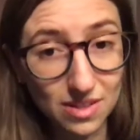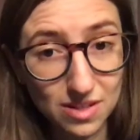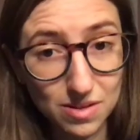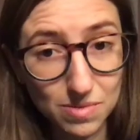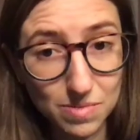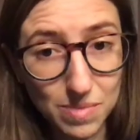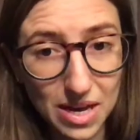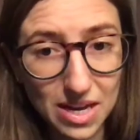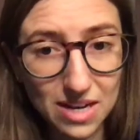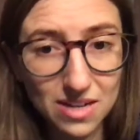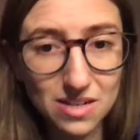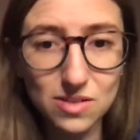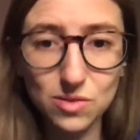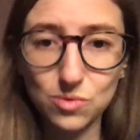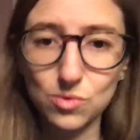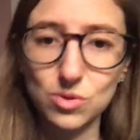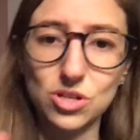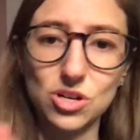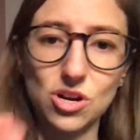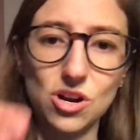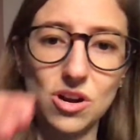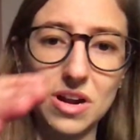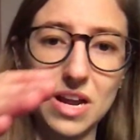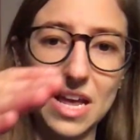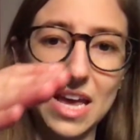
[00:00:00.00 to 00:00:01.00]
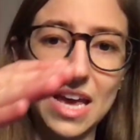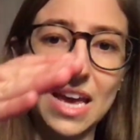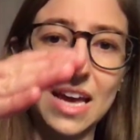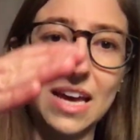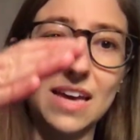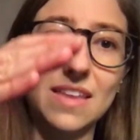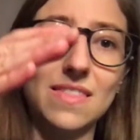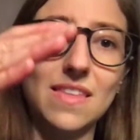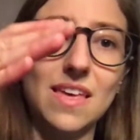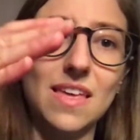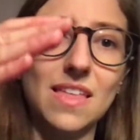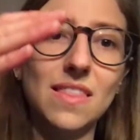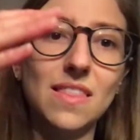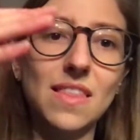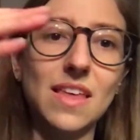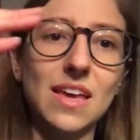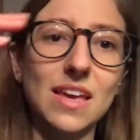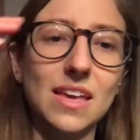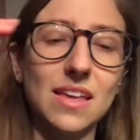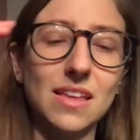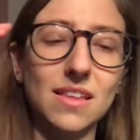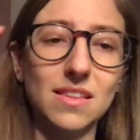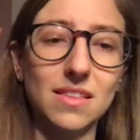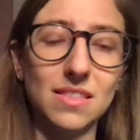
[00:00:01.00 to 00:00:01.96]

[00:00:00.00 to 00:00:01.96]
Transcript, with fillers: demand is returning, and then they